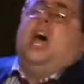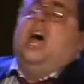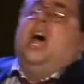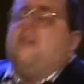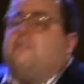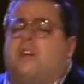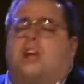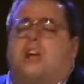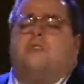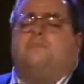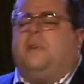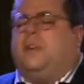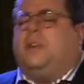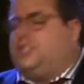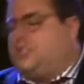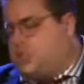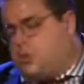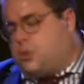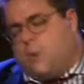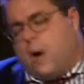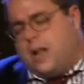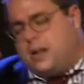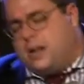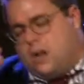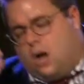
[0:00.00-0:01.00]
There'd be
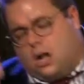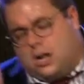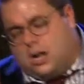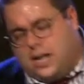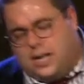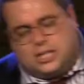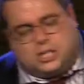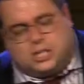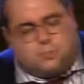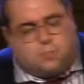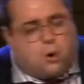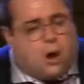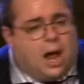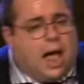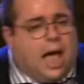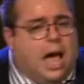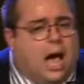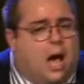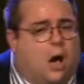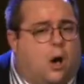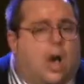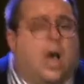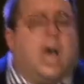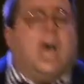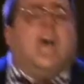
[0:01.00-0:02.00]
sweat on his
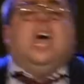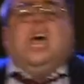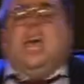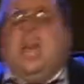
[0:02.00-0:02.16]
brow.